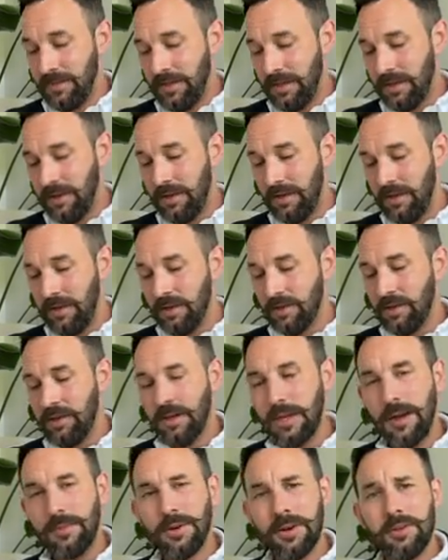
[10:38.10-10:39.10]
You
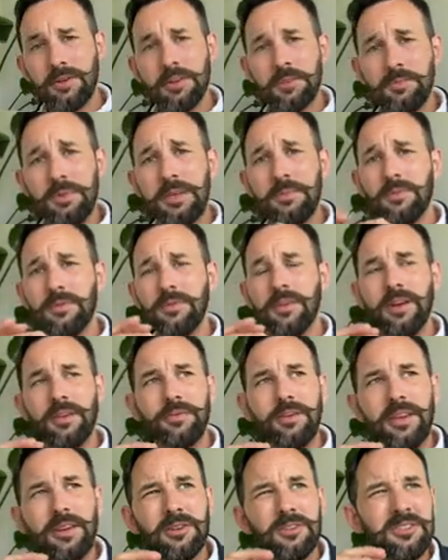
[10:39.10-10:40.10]
come across people and I
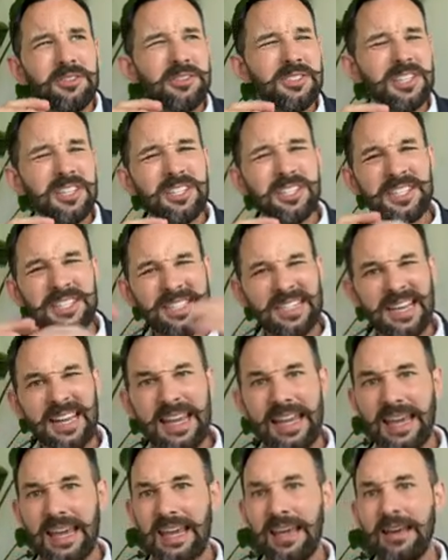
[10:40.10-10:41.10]
think, God, you're such a
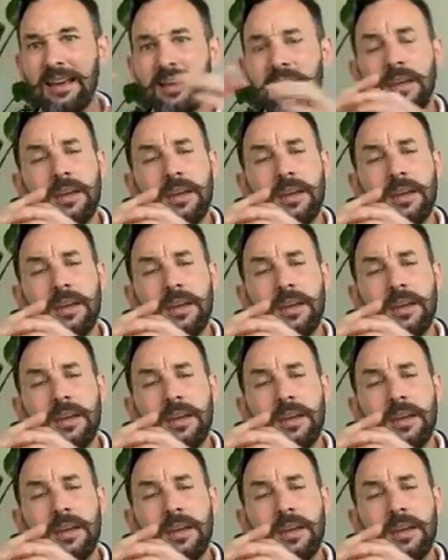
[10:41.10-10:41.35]
slinky.